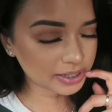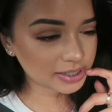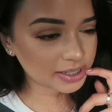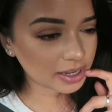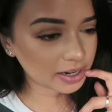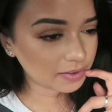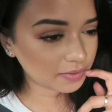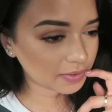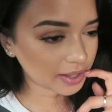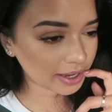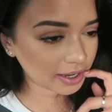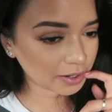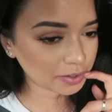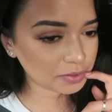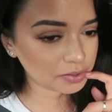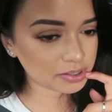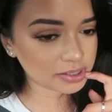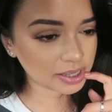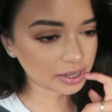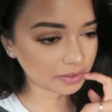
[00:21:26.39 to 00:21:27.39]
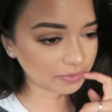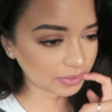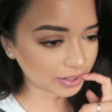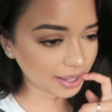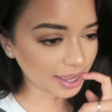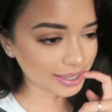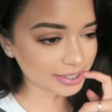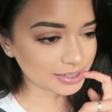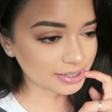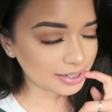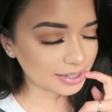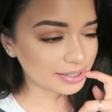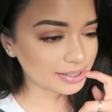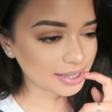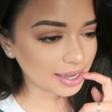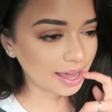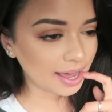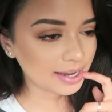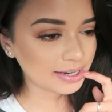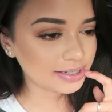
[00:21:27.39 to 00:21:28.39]
But instead of like a new set of elastics,
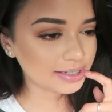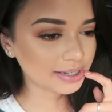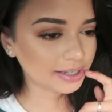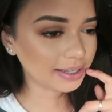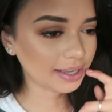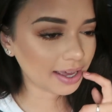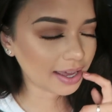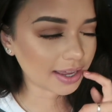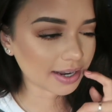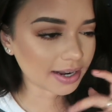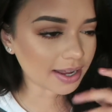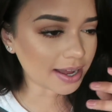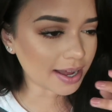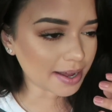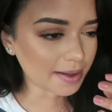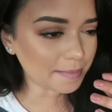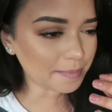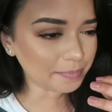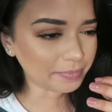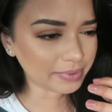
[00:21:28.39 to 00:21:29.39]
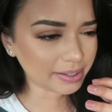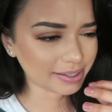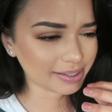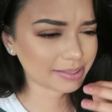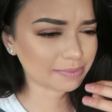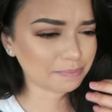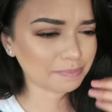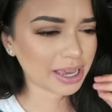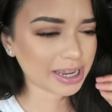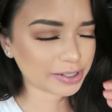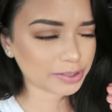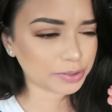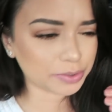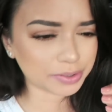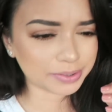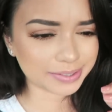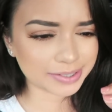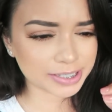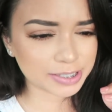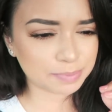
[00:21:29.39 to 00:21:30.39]
I had to get these
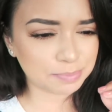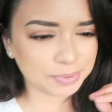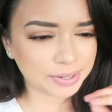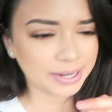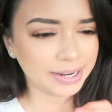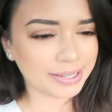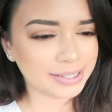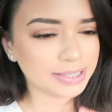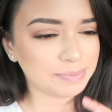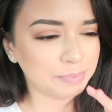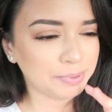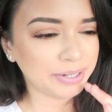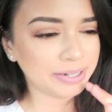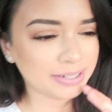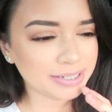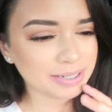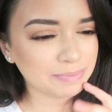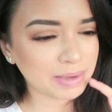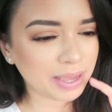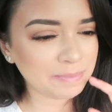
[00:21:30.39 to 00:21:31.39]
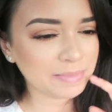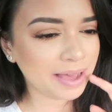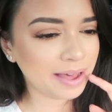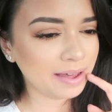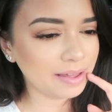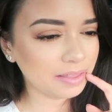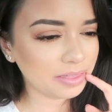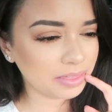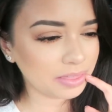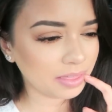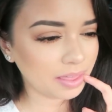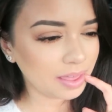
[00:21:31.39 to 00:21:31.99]
metal springs put into my mouth.